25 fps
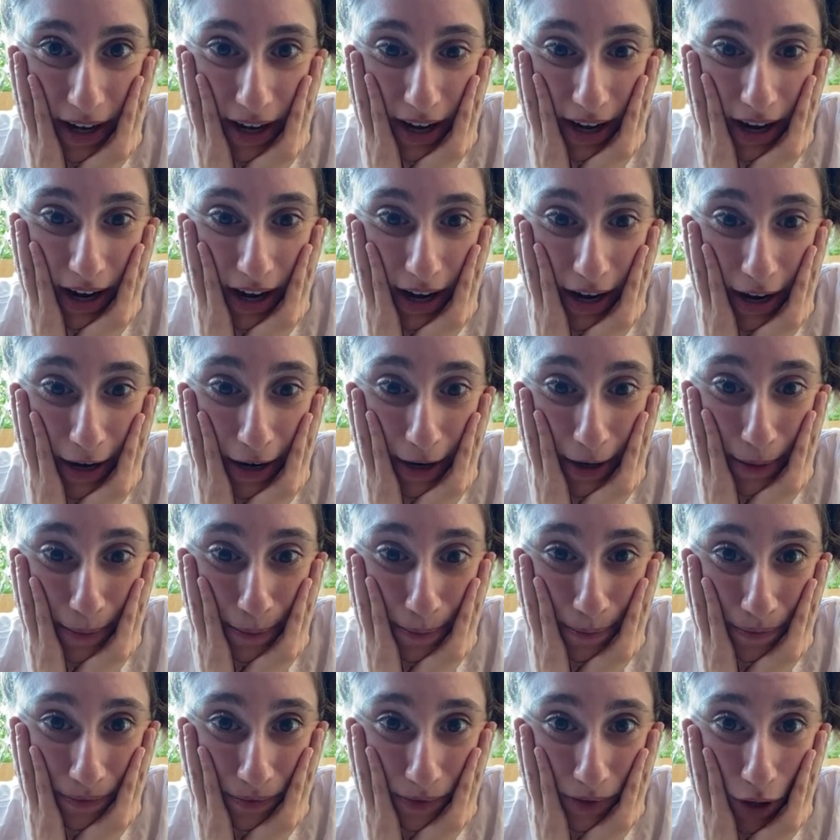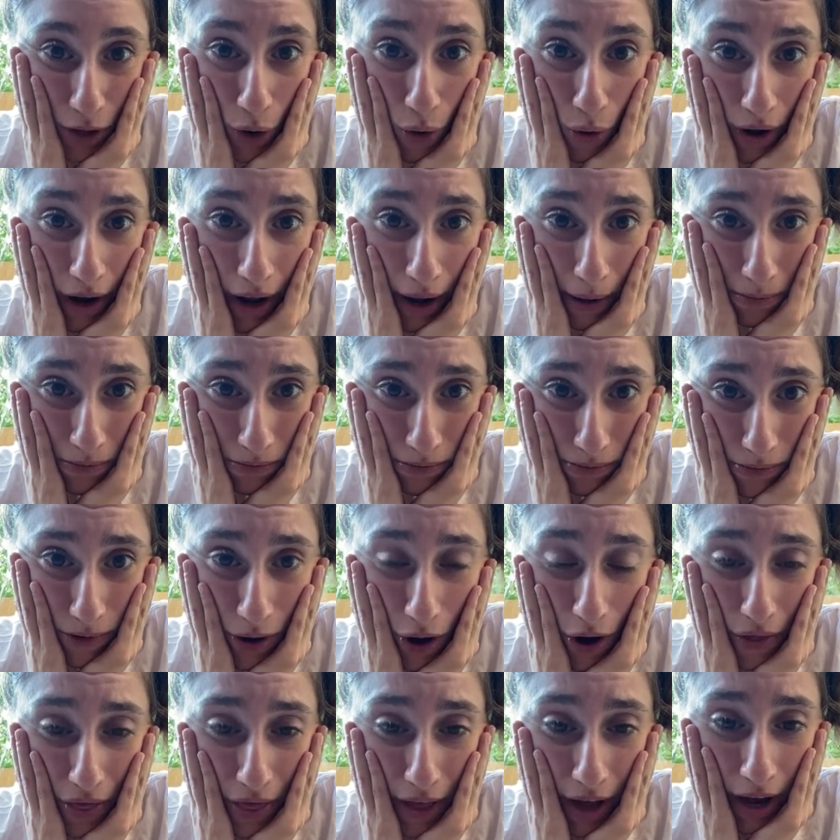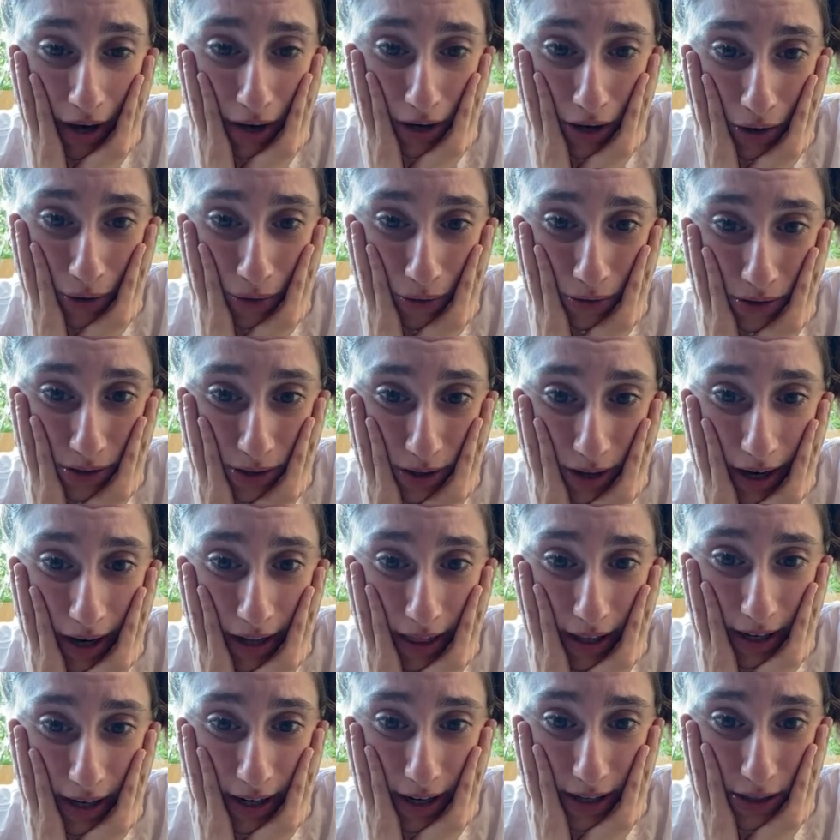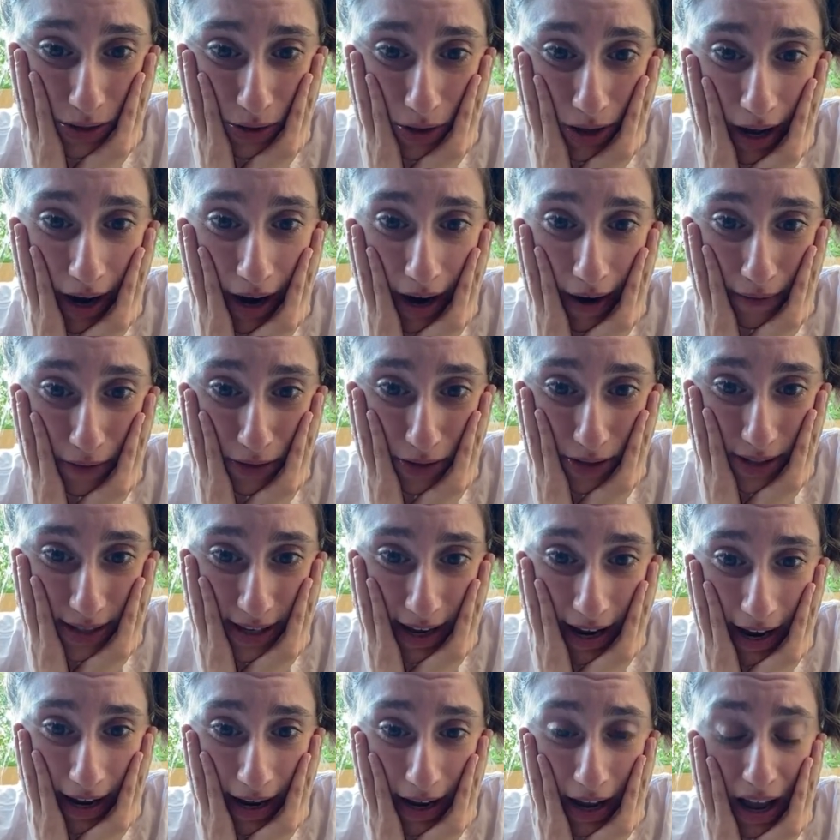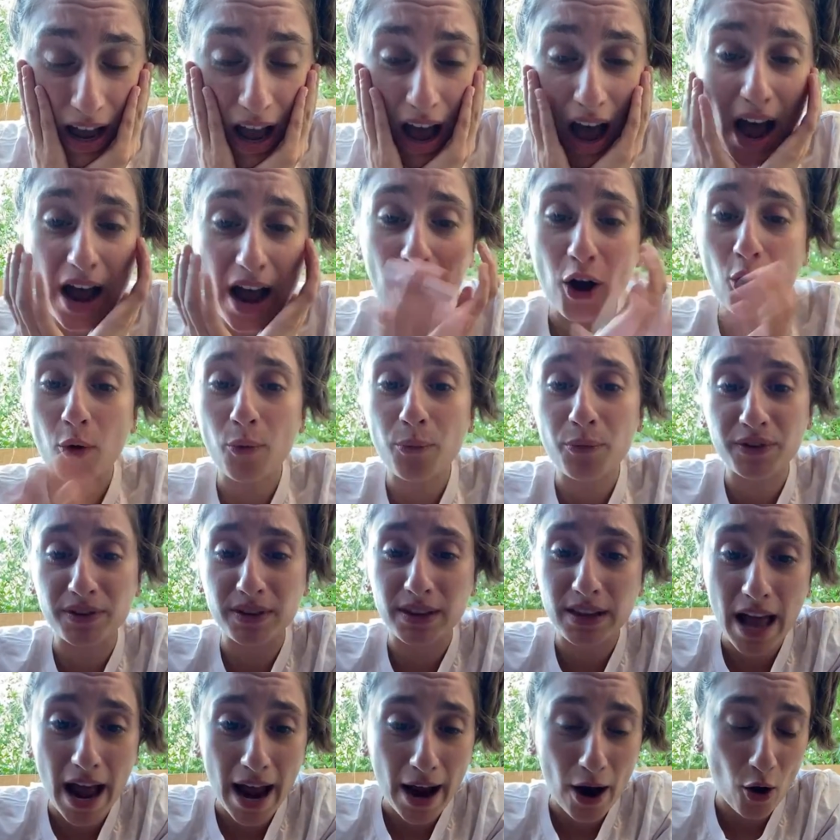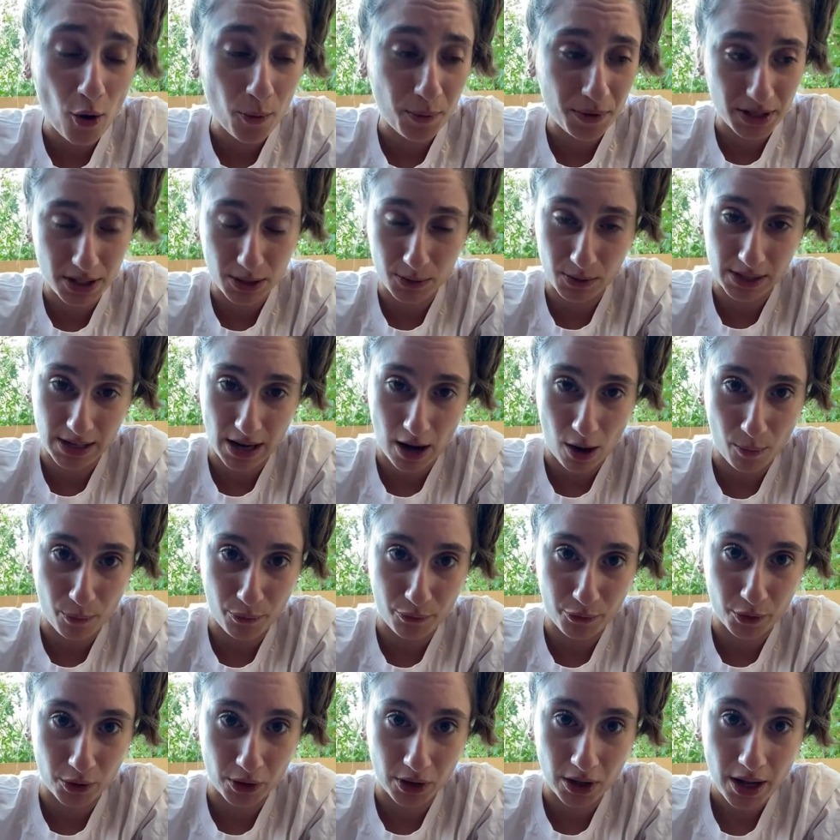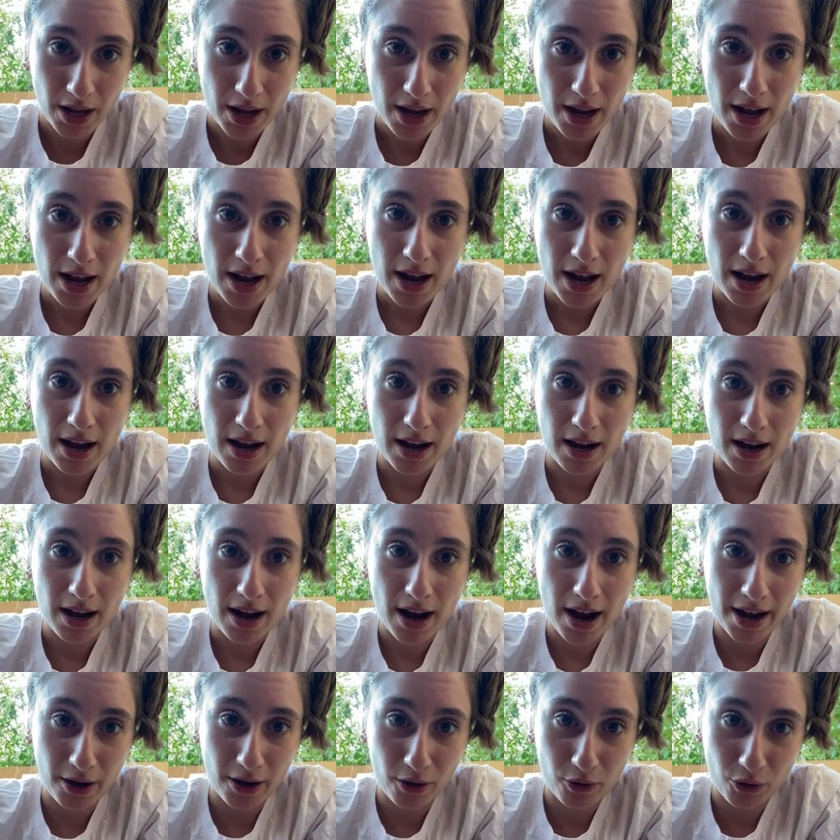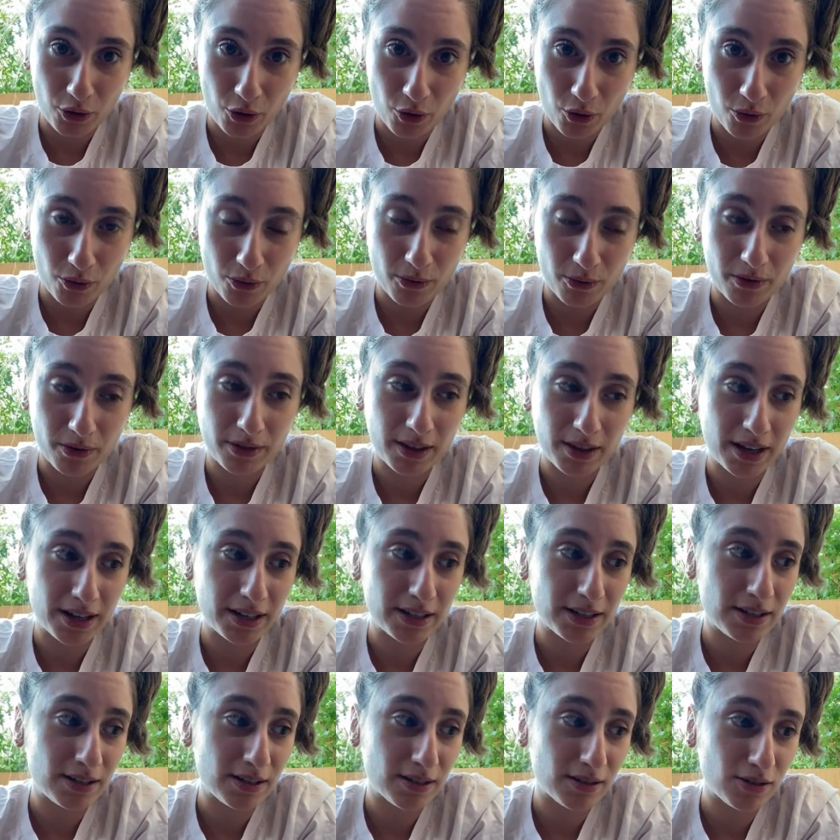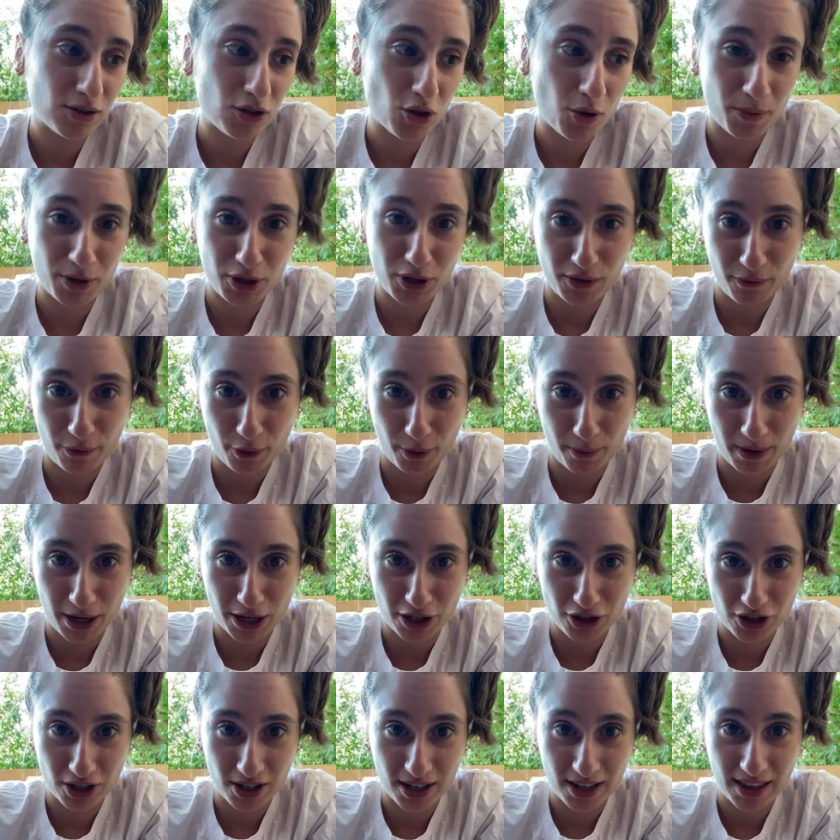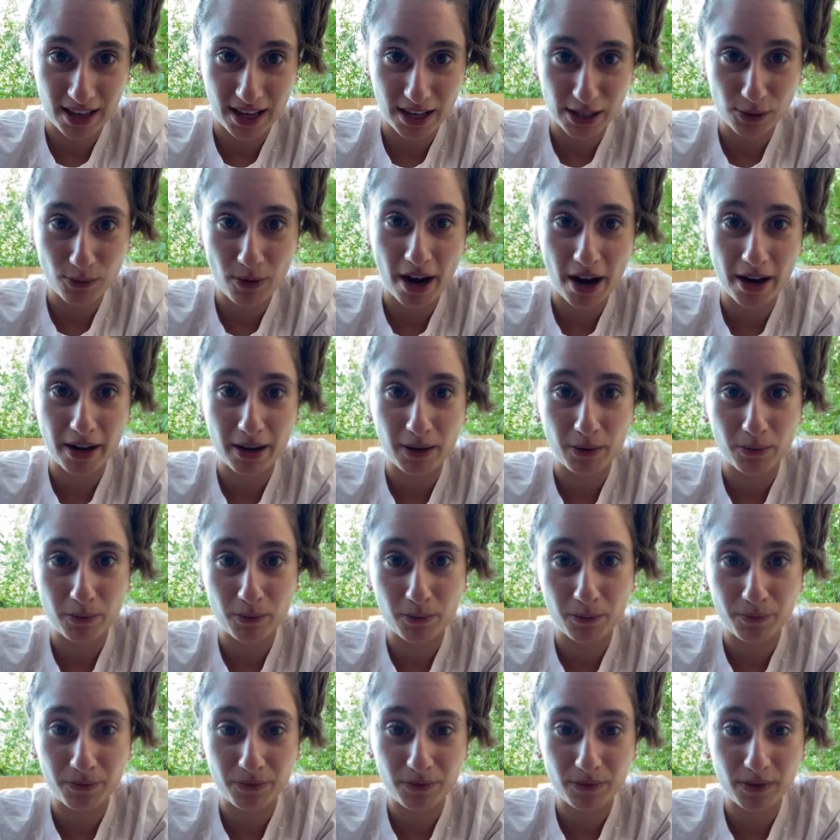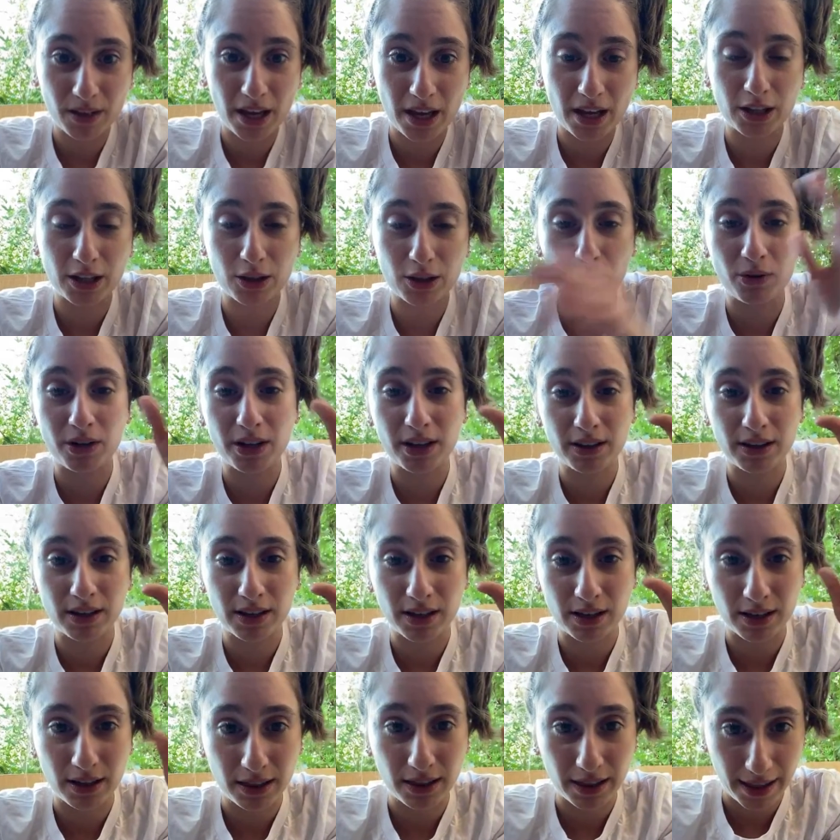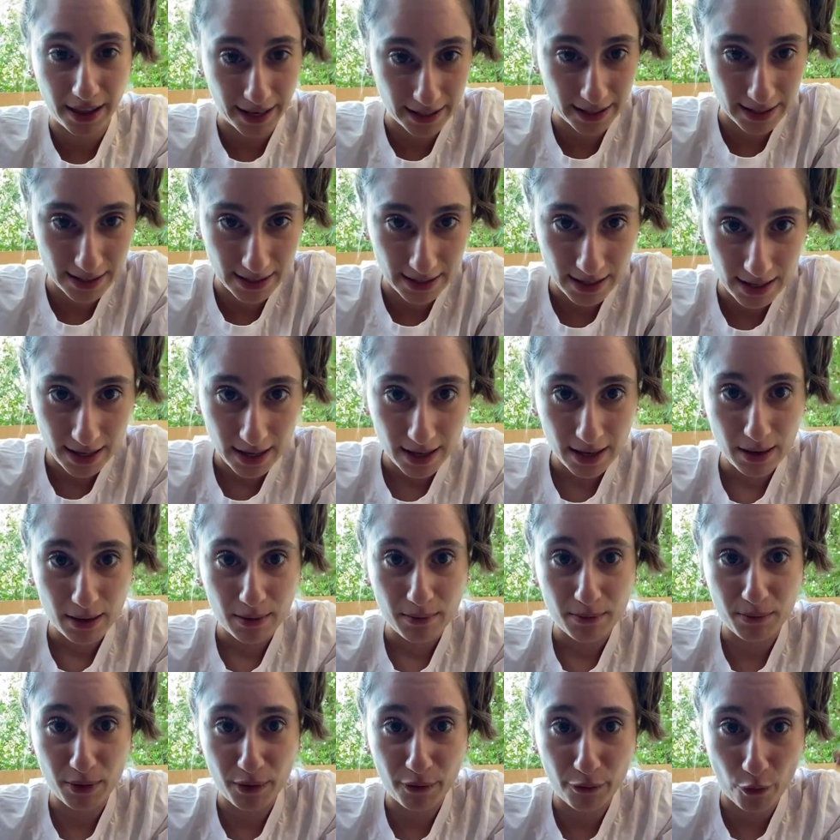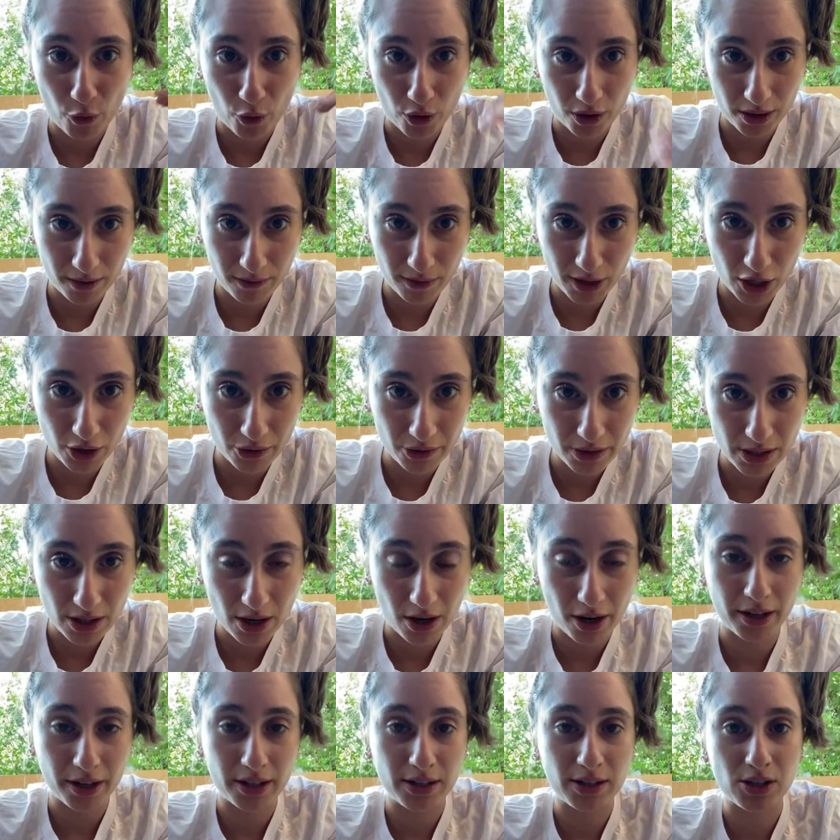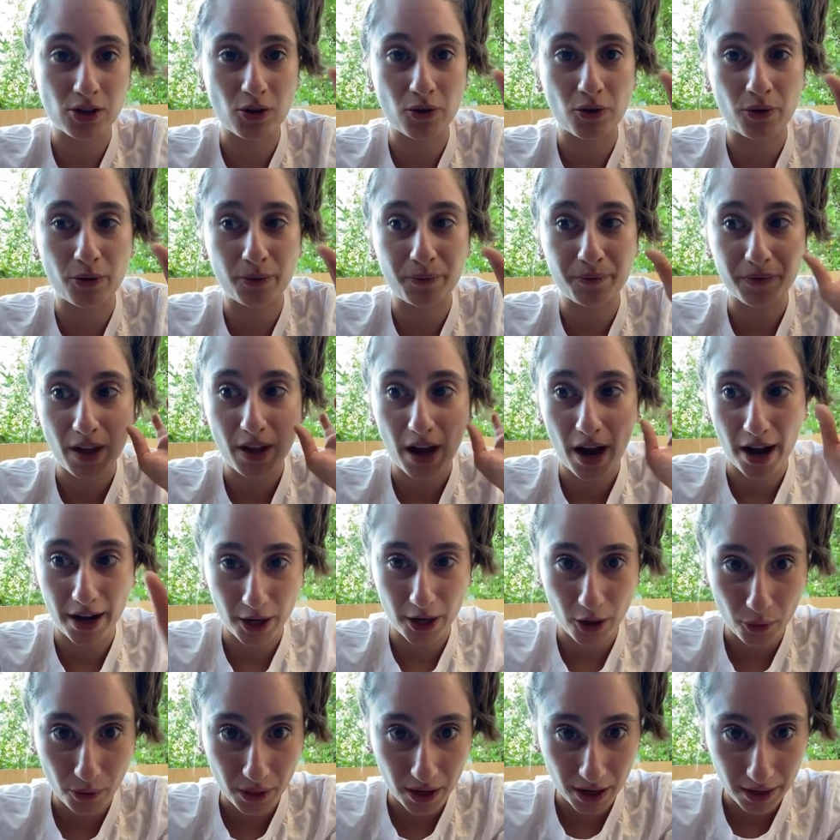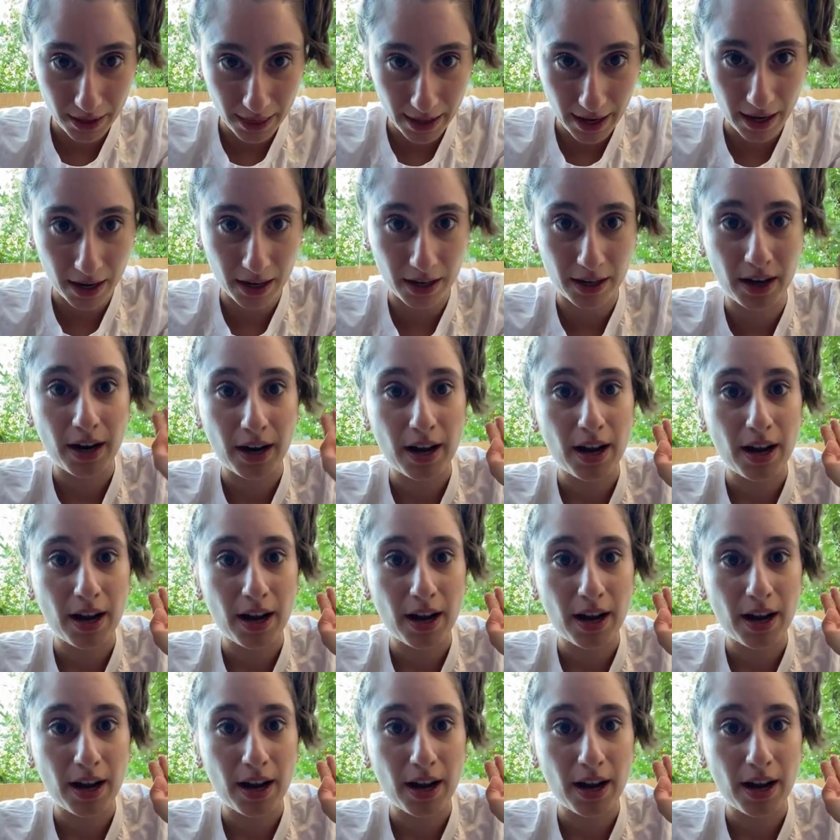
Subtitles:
Okay, on that note, I think that's all I have to say. I hope this was helpful. I don't know, there's so much information, and that's why I included the links before the video started, so I know they're there.